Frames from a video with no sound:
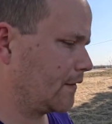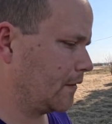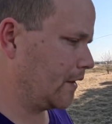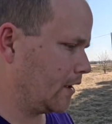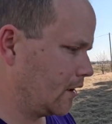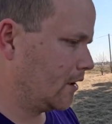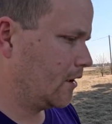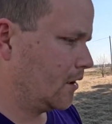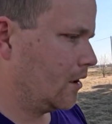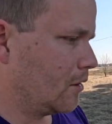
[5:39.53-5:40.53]
so they
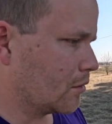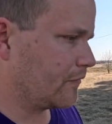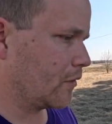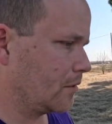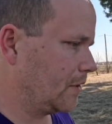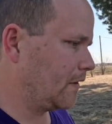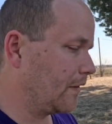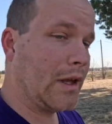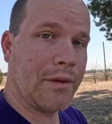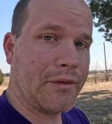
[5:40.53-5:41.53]
referred me to
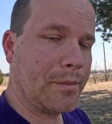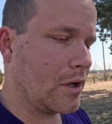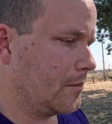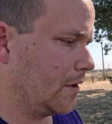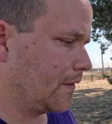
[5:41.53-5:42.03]
the health department.